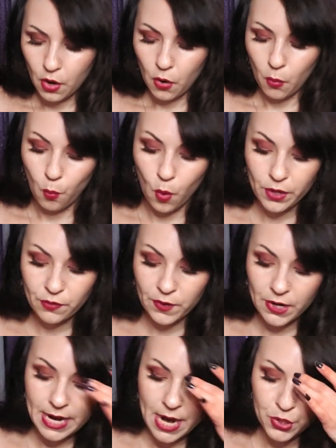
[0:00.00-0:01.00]
One
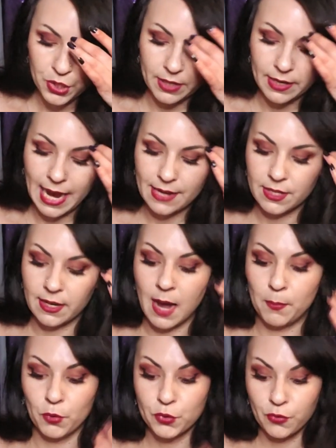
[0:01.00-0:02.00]
variation has the
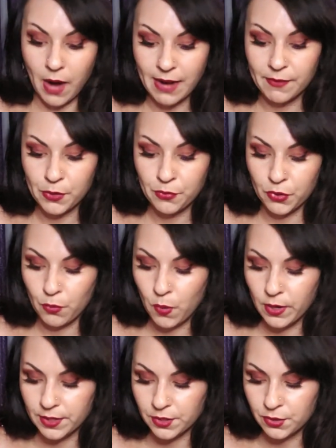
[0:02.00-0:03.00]
couple driving through the
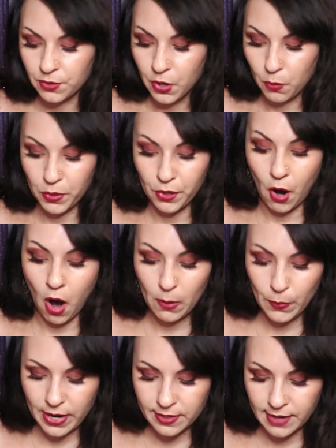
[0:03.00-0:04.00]
woods when the car
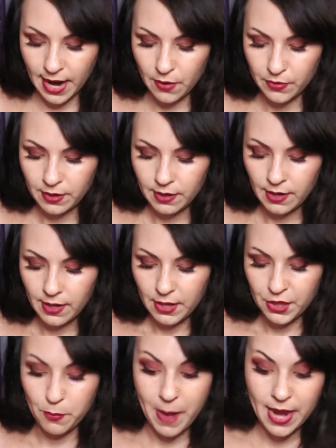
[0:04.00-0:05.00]
breaks down.
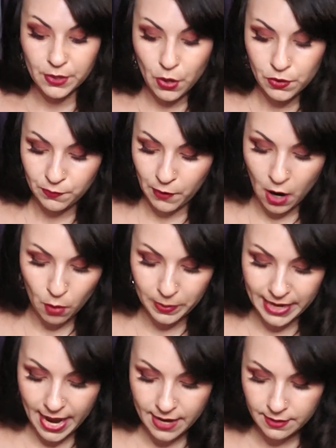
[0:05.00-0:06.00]
The man goes for help
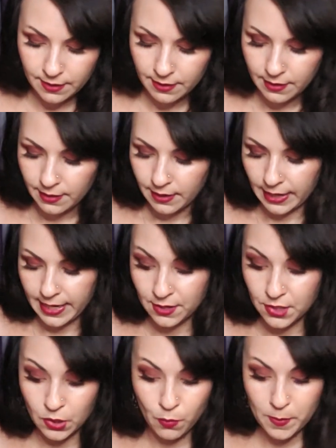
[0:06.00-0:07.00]
again,
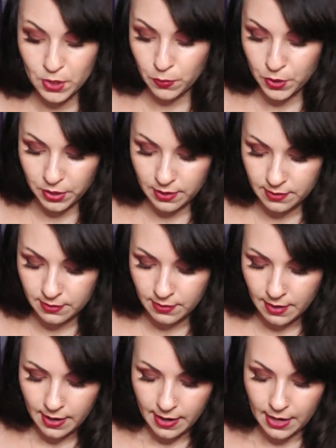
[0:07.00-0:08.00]
against the woman's wishes,
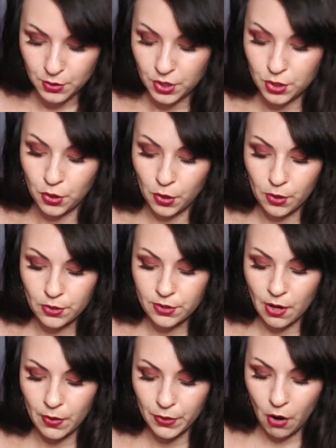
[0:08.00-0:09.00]
and she turns
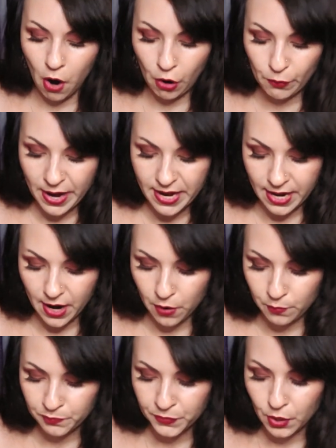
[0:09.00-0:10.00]
on the car
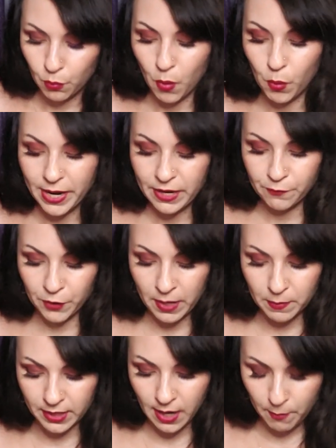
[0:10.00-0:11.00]
radio while waiting for
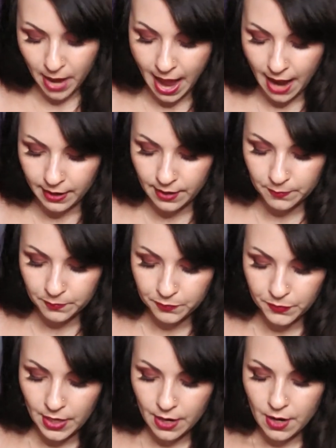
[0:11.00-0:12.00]
him to come back.
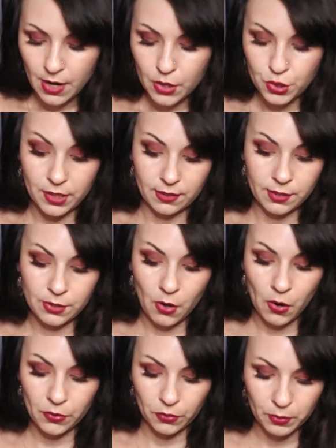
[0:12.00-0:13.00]
She is
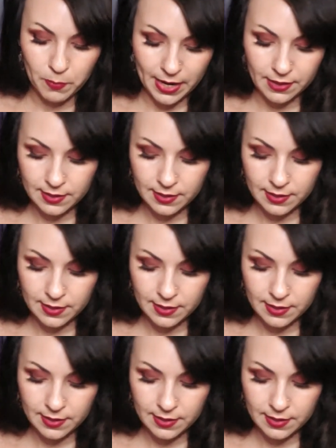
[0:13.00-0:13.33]
startled by the